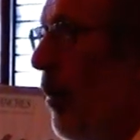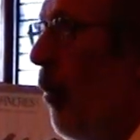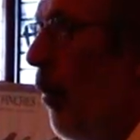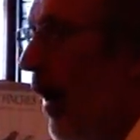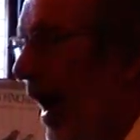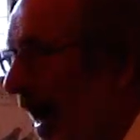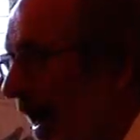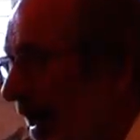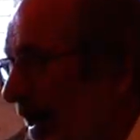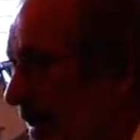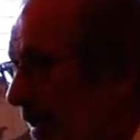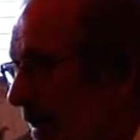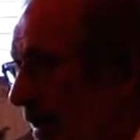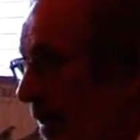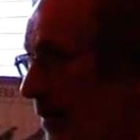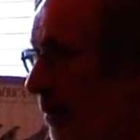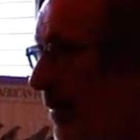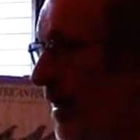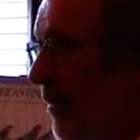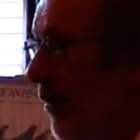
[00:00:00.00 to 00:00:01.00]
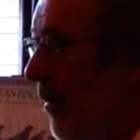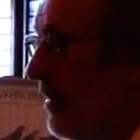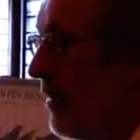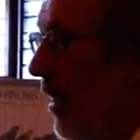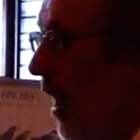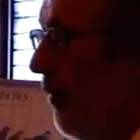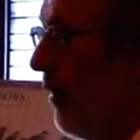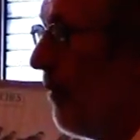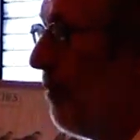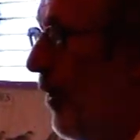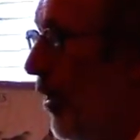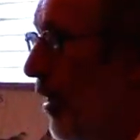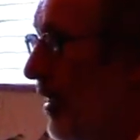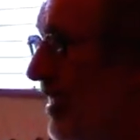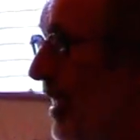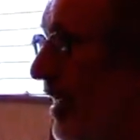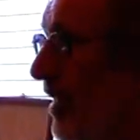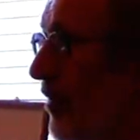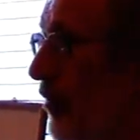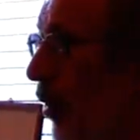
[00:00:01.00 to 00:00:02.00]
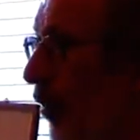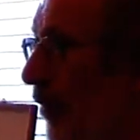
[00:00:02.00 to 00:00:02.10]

Why? Because our birds